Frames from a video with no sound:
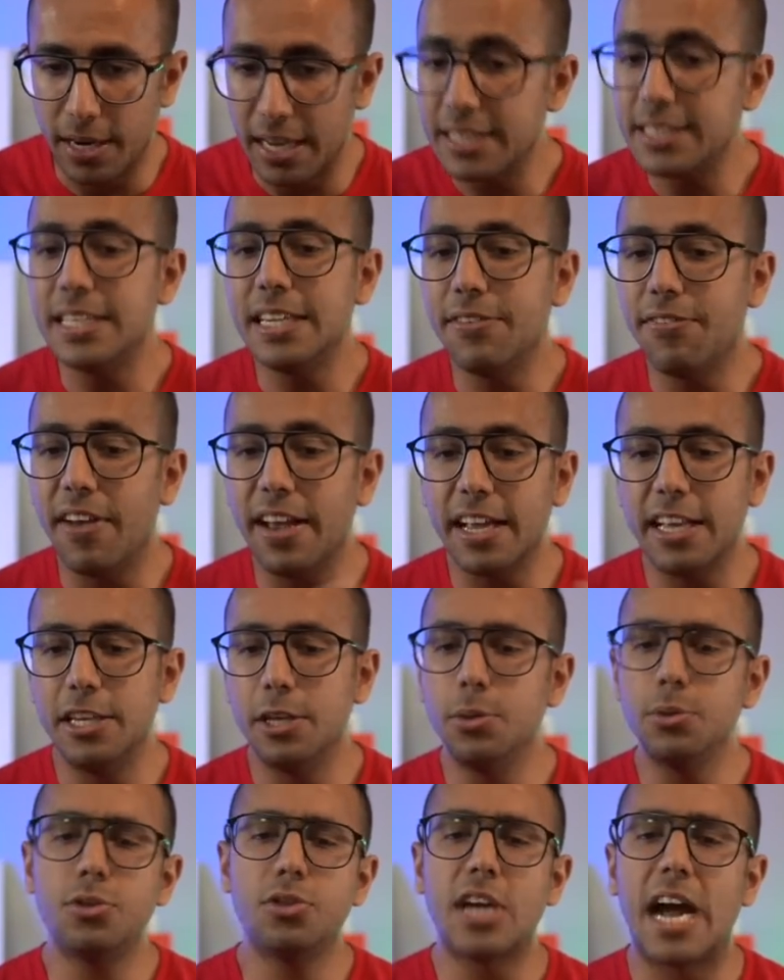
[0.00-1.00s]
let's see if I can
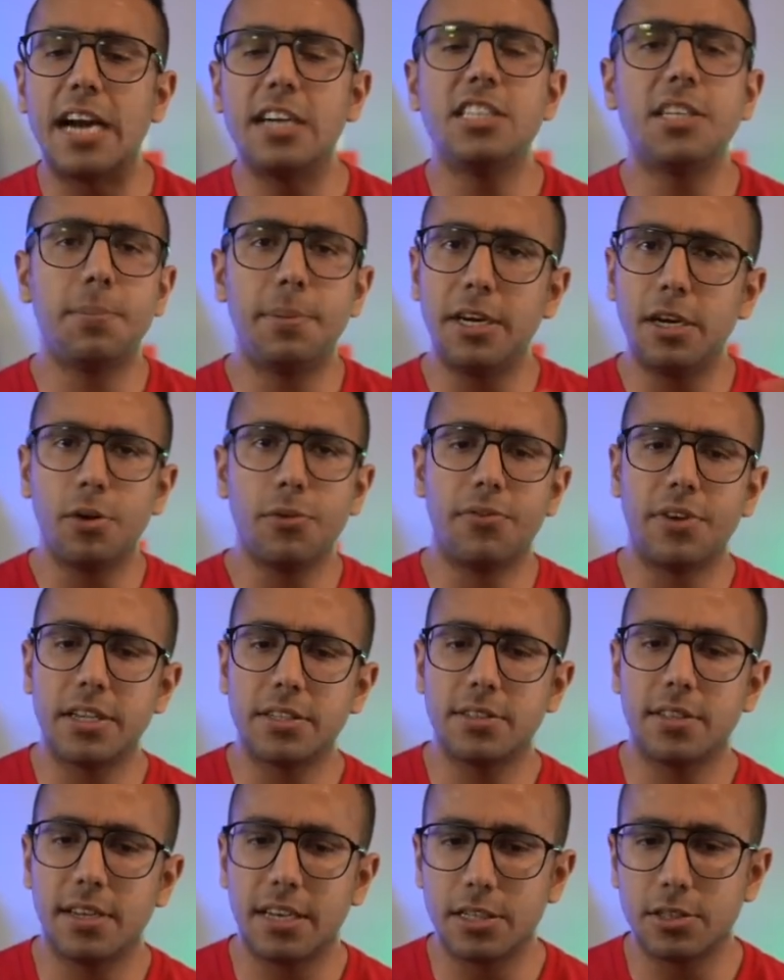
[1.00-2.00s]
use ChatGPT to
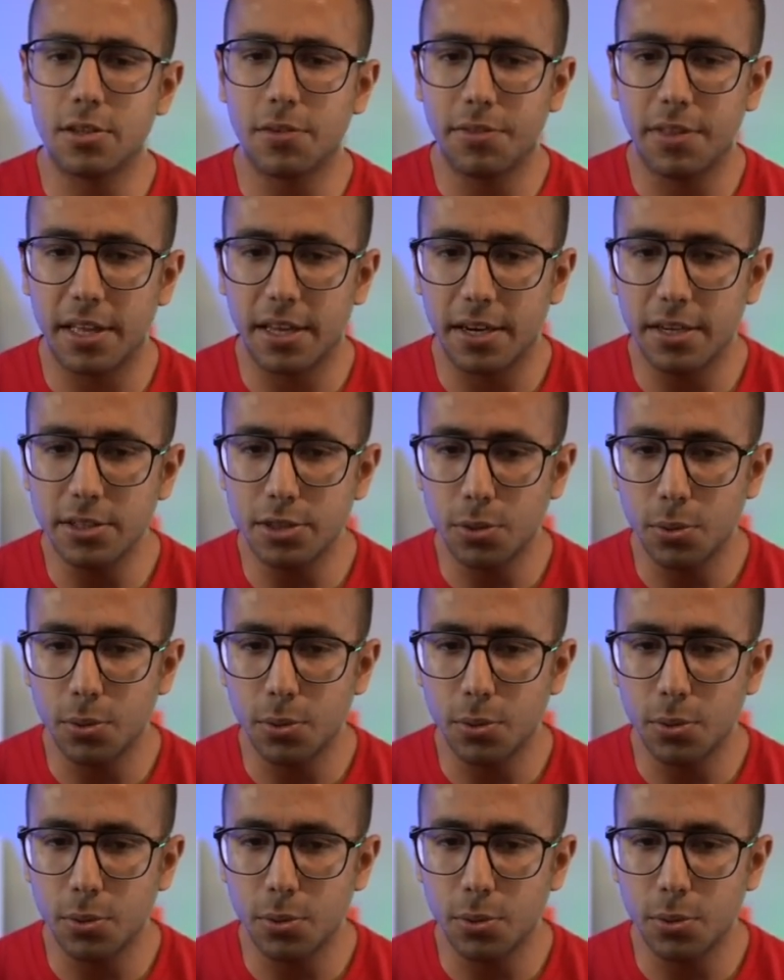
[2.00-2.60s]
fix the rest of the errors.